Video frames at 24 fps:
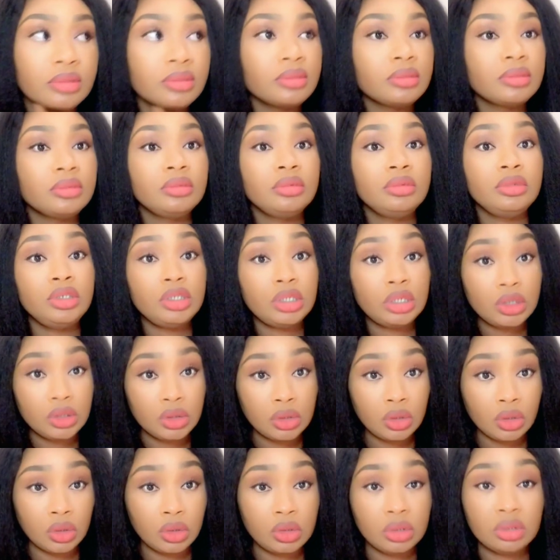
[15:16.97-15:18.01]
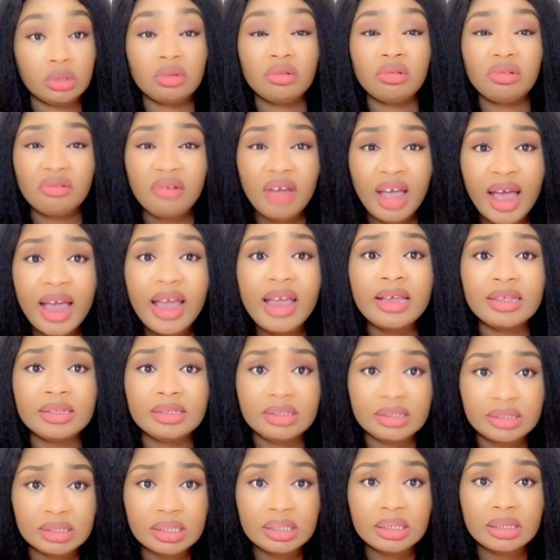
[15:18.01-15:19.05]
Jesus
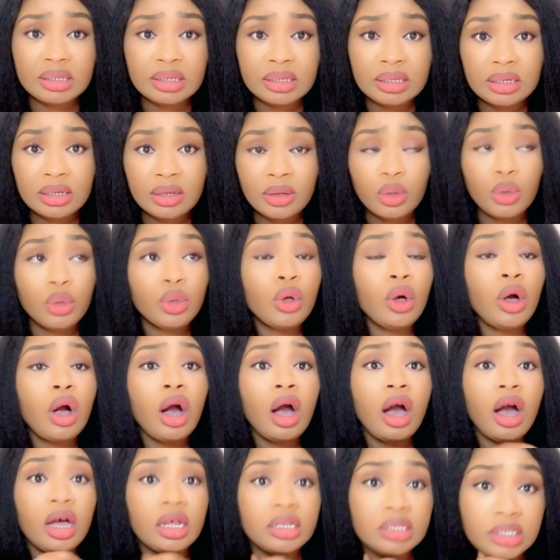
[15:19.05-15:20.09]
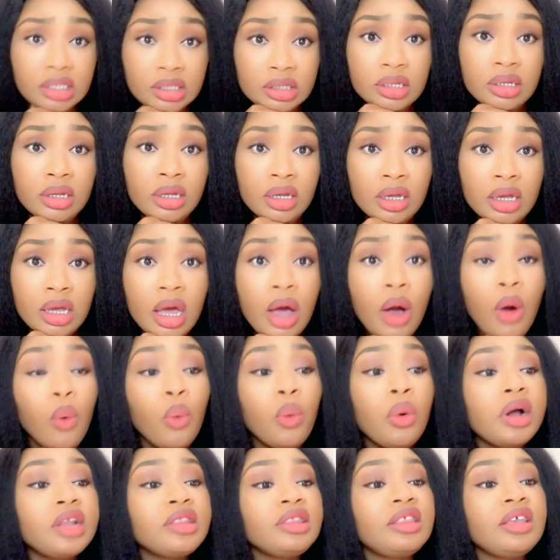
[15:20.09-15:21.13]
Christ, God,
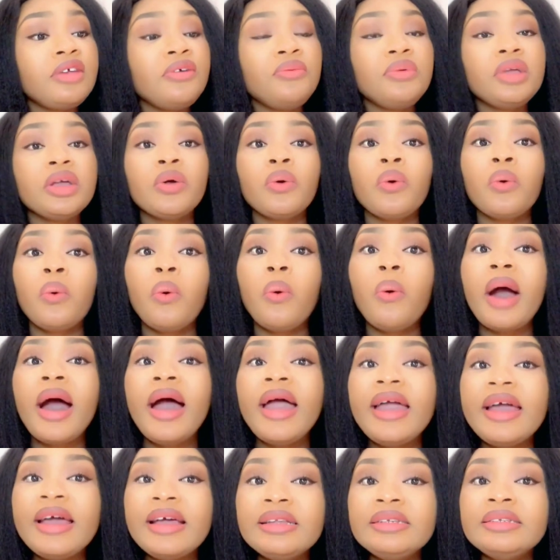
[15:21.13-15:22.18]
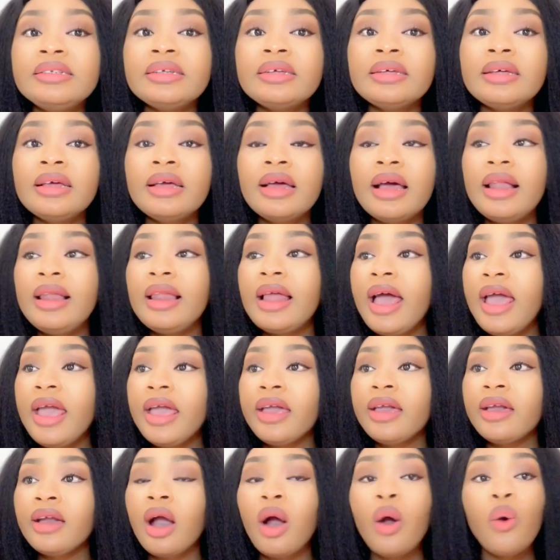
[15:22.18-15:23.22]
what they required,
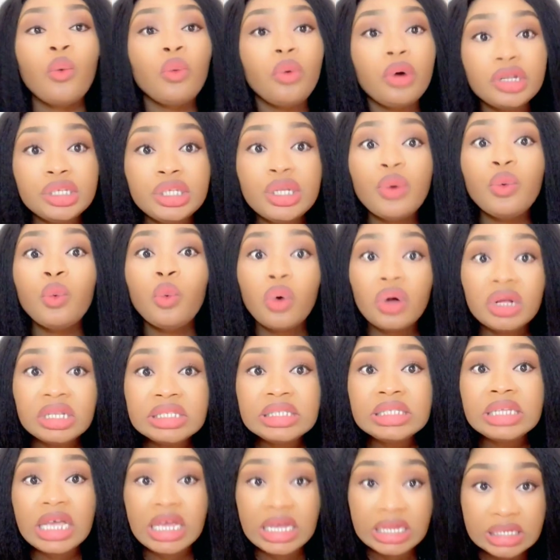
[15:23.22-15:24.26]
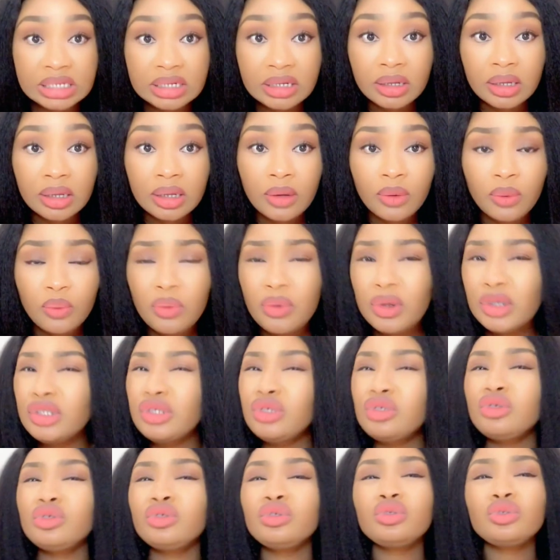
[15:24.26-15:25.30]
like what they wanted,
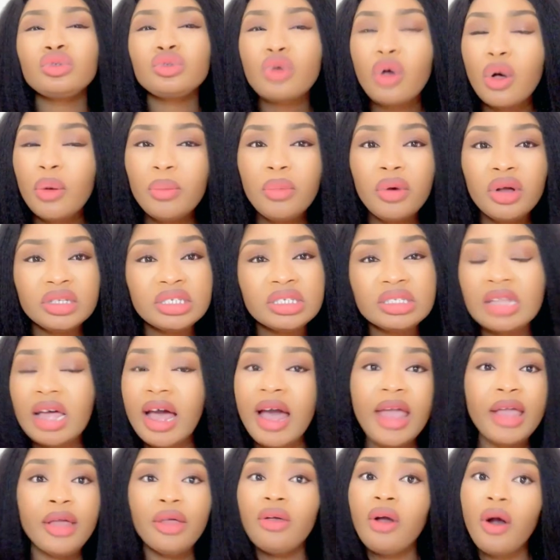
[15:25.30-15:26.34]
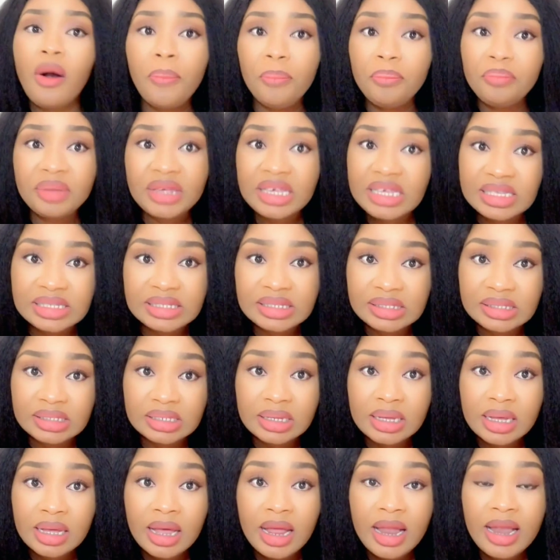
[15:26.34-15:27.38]
was so much that I got pissed.
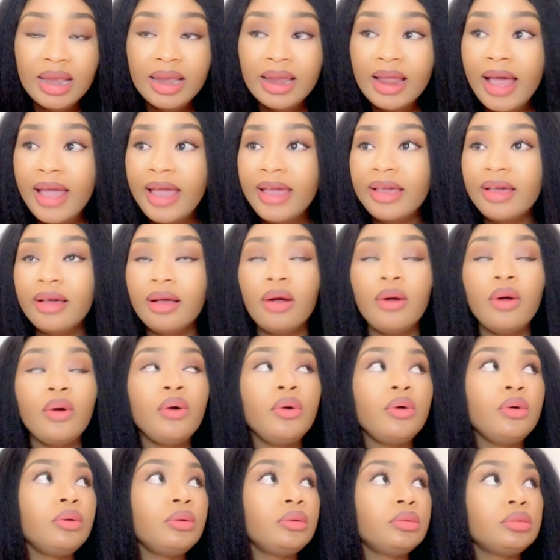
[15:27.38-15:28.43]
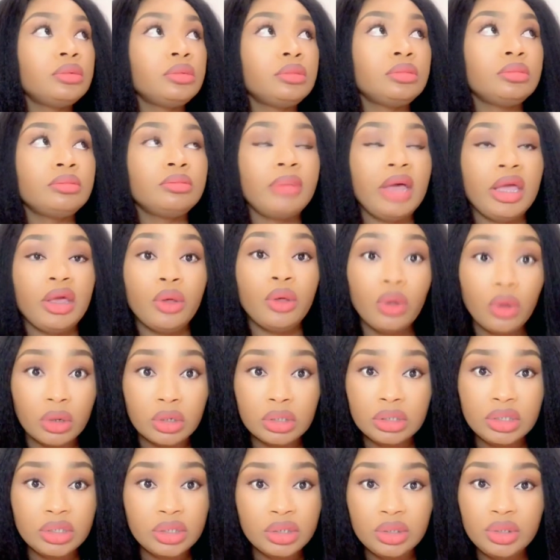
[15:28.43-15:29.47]
Like, oh my God,
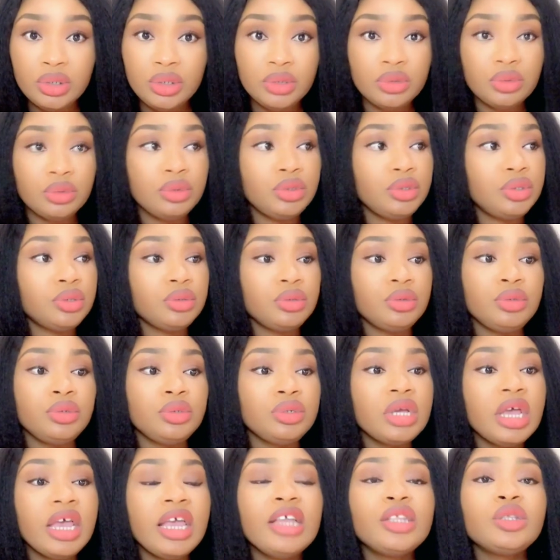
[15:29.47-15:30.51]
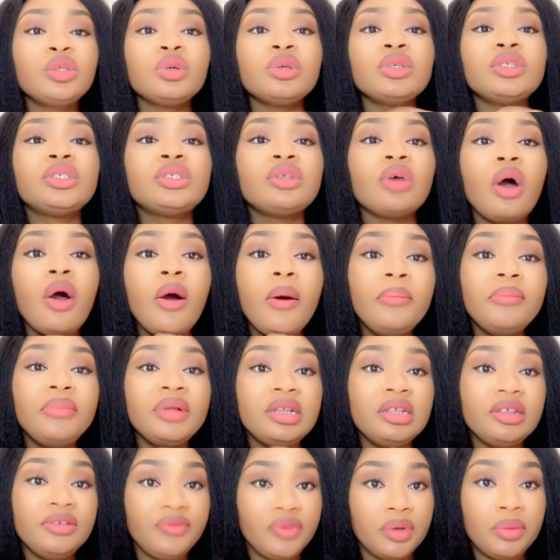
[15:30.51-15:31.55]
it was
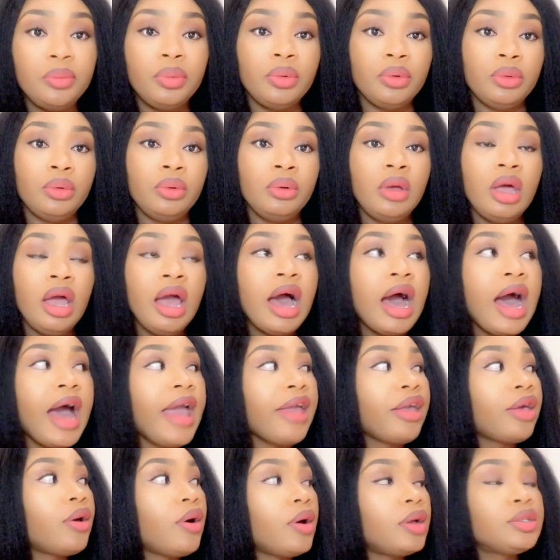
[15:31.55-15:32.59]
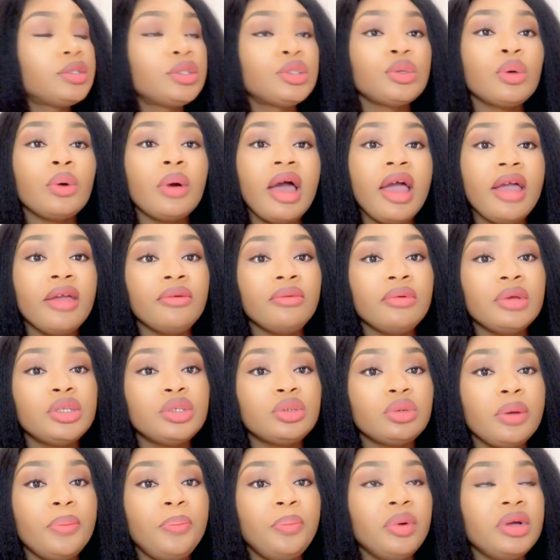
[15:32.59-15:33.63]
unbelievable. I got so angry
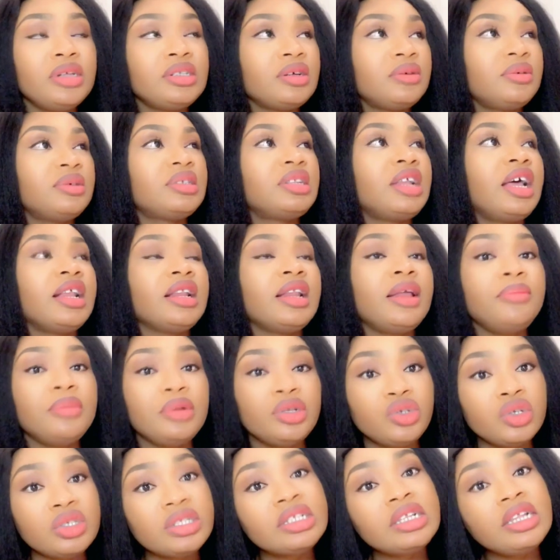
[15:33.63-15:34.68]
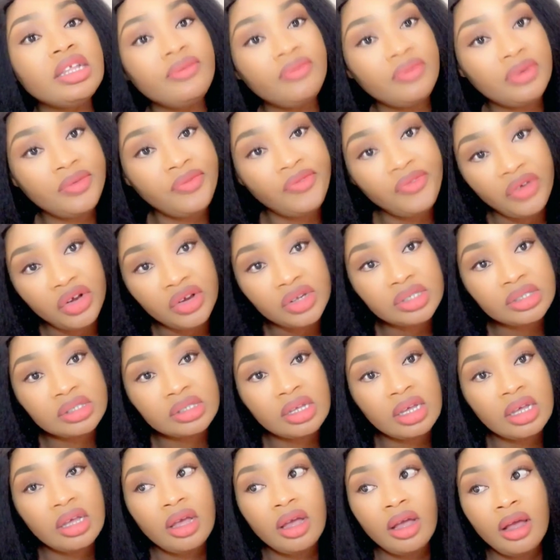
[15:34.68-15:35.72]
to a point I was like, let me just leave it
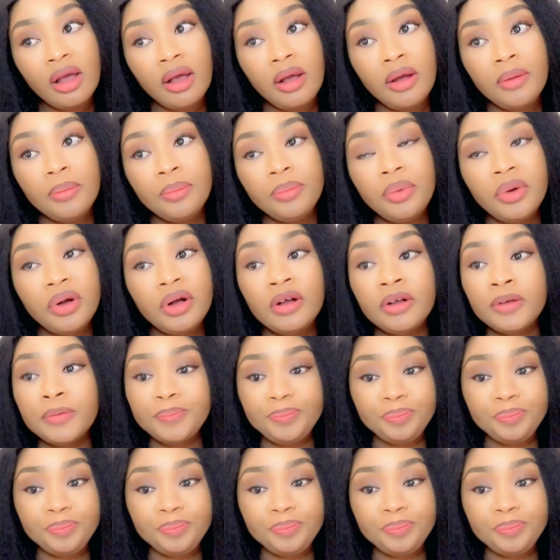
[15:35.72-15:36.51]
first. But